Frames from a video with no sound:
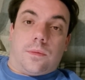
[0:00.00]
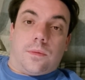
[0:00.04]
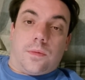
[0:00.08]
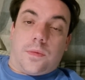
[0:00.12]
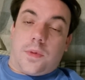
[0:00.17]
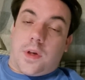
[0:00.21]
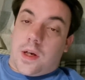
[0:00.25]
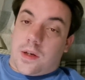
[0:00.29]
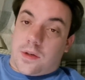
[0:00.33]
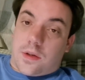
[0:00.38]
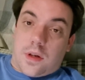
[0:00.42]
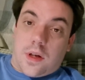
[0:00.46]

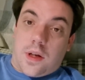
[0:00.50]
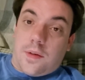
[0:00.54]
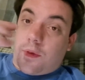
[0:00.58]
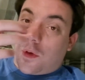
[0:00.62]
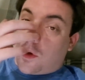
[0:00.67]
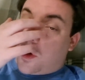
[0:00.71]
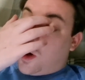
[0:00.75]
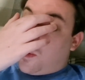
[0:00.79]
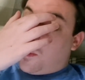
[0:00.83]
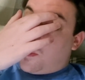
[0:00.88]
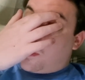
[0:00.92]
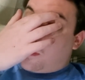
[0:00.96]
Yeah, so leave a
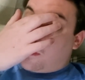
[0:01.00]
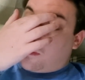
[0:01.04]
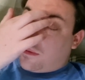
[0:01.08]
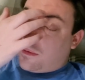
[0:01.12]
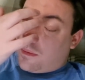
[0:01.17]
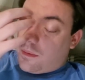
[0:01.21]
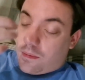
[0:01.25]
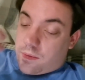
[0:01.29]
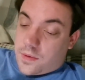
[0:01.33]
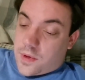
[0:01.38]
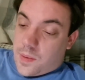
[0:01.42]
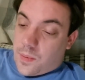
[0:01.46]
comment.
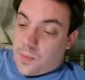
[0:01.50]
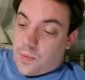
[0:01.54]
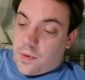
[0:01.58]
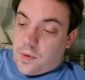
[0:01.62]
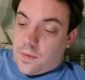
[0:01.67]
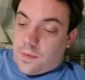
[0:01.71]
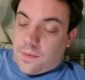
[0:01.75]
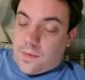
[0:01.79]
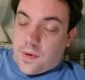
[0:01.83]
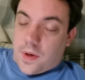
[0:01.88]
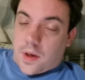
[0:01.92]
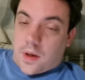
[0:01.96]
Tell me what you
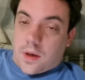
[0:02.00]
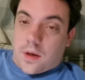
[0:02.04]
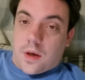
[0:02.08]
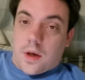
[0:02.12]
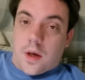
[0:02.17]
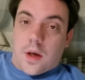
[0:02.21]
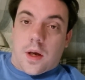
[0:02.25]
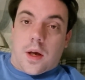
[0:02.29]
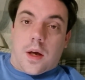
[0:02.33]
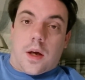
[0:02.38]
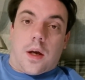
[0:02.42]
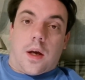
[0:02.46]
think.
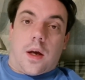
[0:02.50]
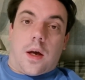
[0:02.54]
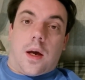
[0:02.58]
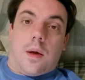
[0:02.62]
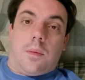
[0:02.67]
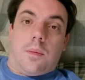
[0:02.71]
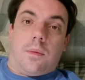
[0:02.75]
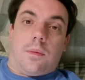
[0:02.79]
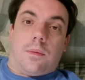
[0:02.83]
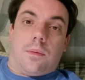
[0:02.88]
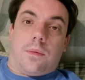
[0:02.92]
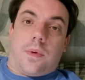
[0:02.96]

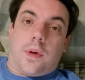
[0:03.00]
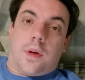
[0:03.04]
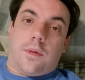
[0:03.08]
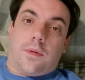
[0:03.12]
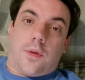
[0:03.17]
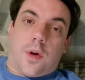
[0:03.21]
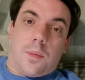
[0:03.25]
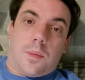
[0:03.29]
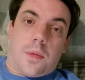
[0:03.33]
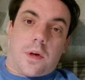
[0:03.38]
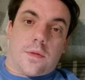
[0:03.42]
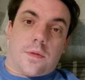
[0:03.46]
Thank you
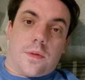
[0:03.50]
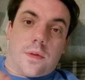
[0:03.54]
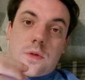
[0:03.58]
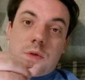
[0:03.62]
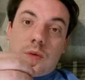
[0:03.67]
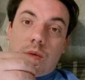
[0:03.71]
very much for the